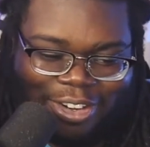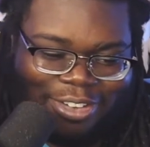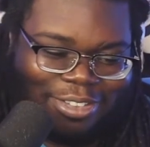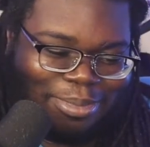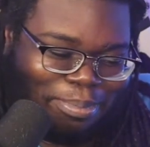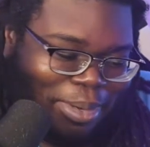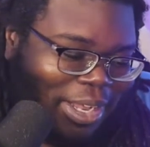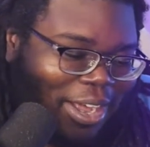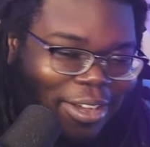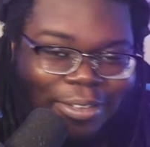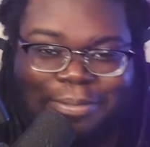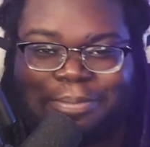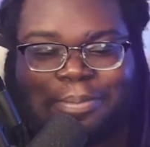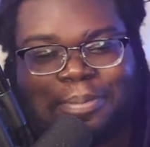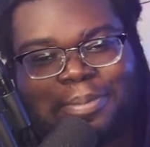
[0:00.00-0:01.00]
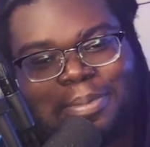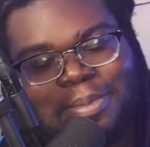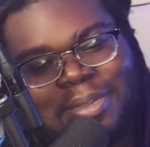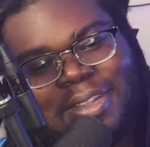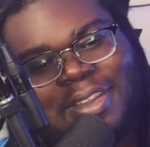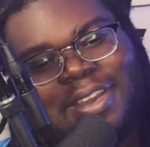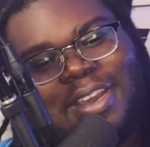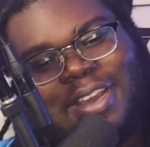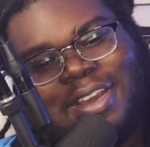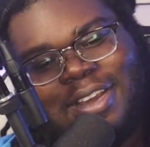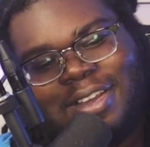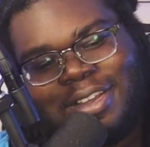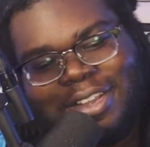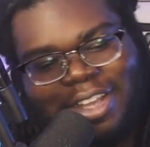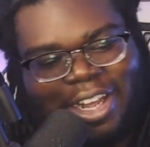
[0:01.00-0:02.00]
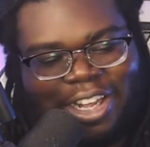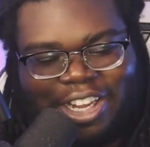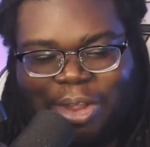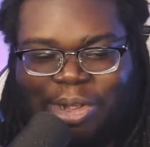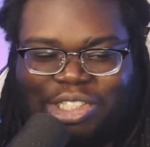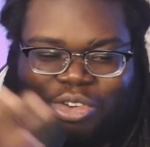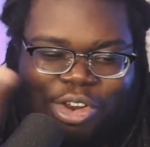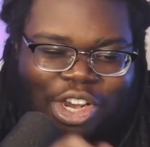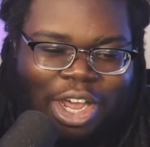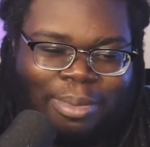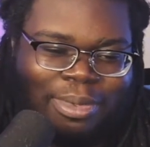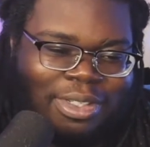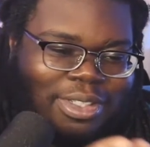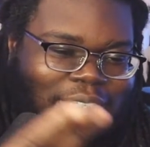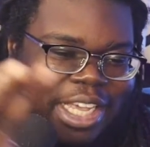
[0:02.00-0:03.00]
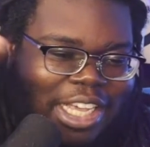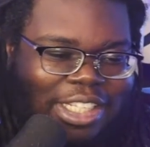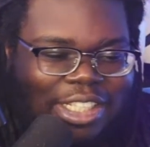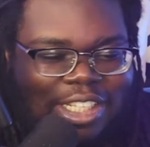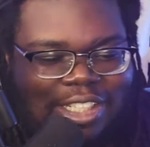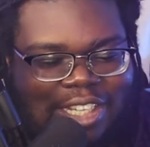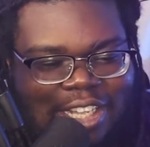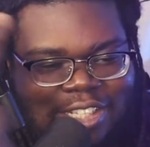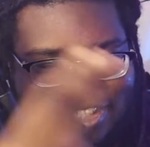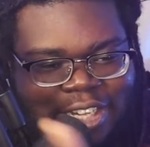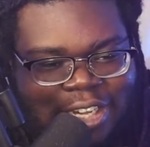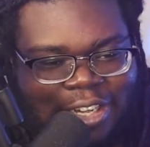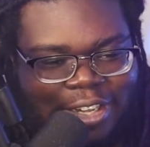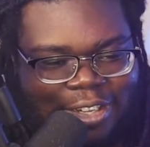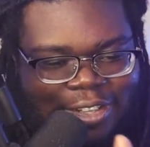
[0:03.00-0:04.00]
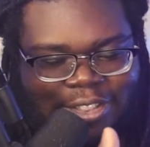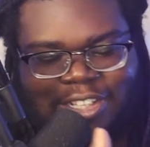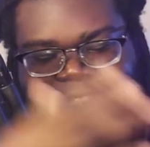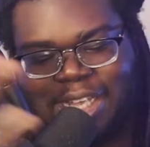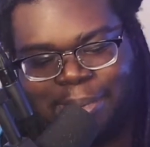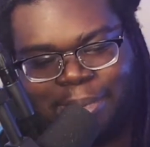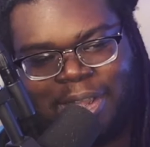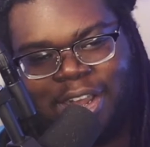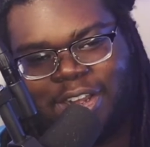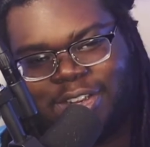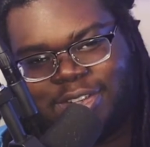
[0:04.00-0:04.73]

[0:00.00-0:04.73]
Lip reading: But yeah, Akira Toriyama is the same guy.